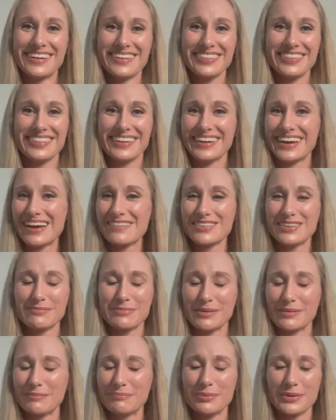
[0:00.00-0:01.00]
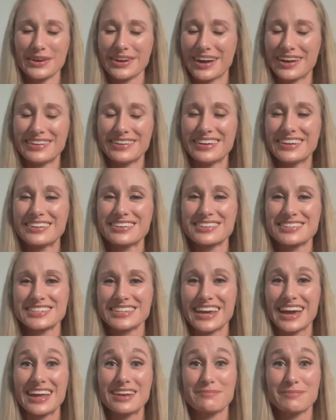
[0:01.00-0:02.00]
They haven't been put on needles
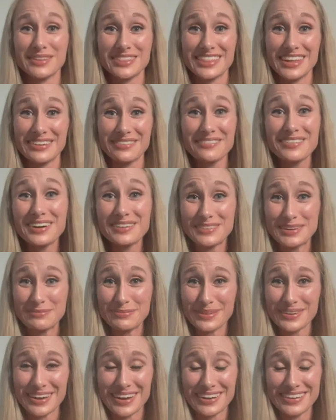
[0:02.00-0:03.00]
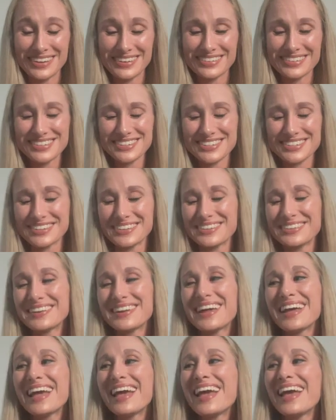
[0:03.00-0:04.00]
yet, but they will be put on needles soon.
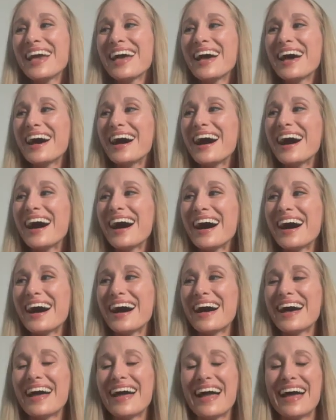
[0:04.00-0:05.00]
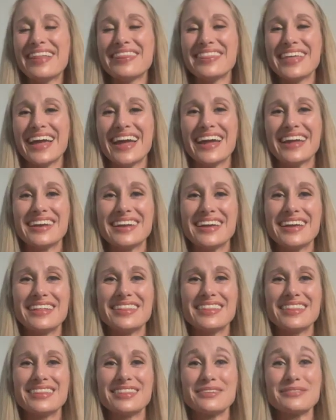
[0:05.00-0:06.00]
And then
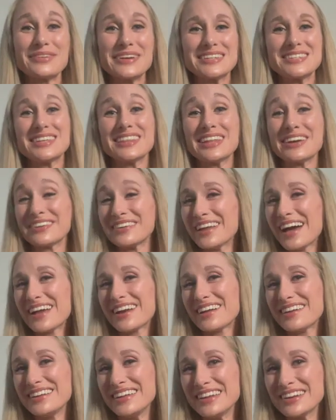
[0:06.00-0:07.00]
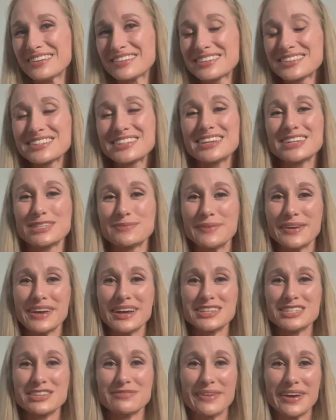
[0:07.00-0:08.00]
the reason they're not on needles is
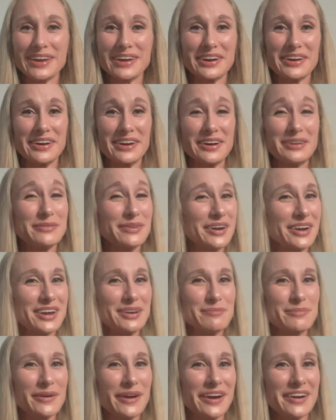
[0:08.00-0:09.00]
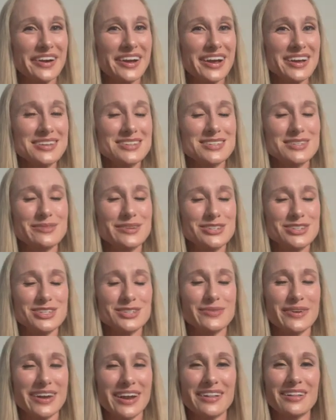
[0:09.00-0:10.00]
because of my current work in progress, which is
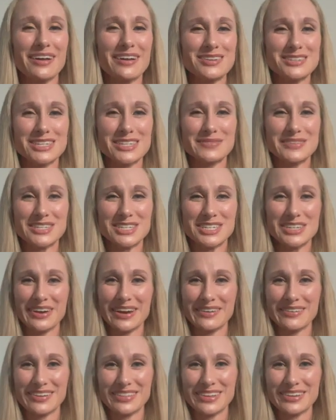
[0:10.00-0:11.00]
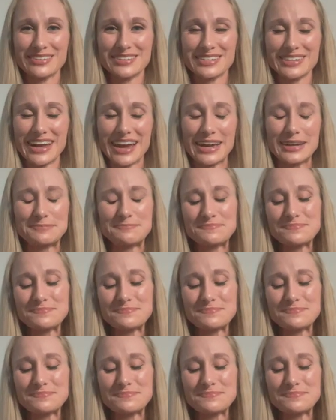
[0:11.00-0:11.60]
what I'll also be sharing with you today.